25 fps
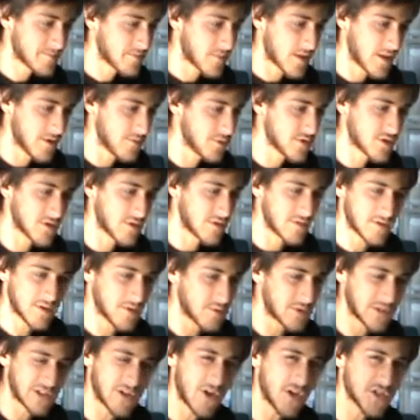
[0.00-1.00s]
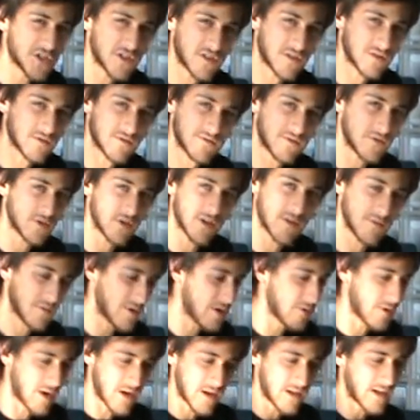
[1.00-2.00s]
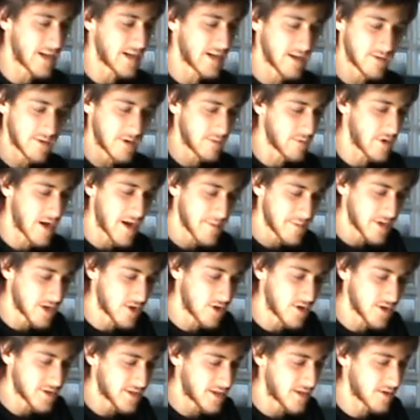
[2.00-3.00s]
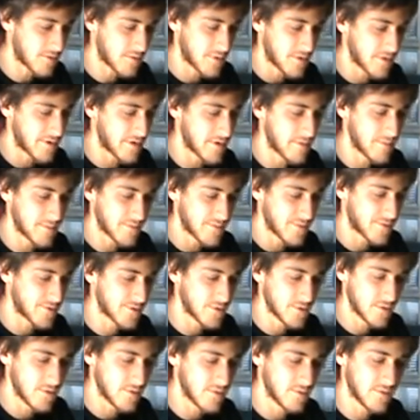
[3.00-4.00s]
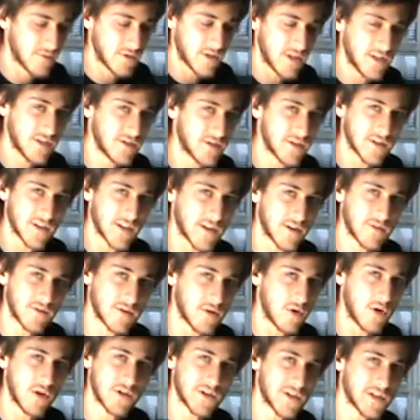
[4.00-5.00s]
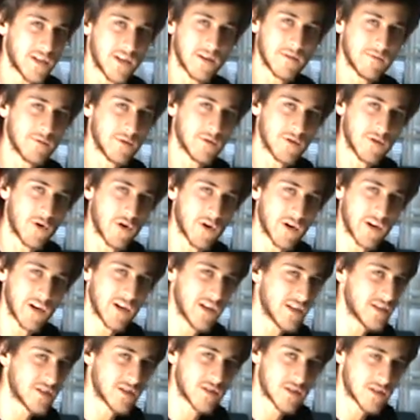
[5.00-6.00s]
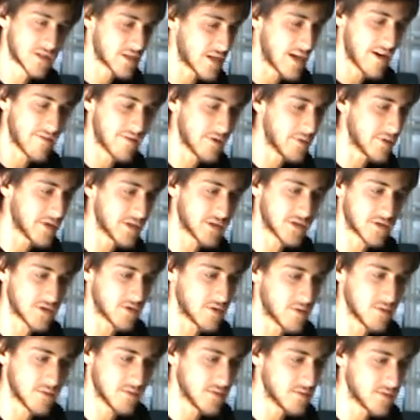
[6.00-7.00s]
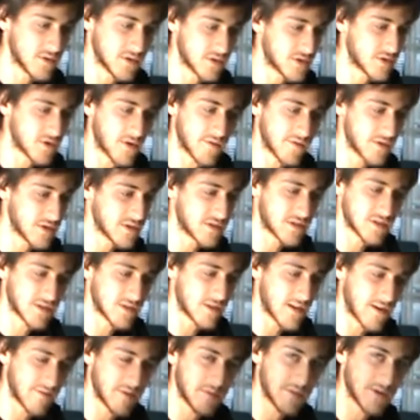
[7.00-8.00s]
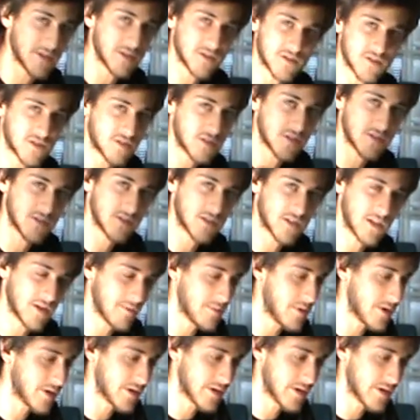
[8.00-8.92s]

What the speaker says: It was logical for like I'm in contact with them through the internet all the time with organizers everywhere, so it's obvious that everybody's just going to take part.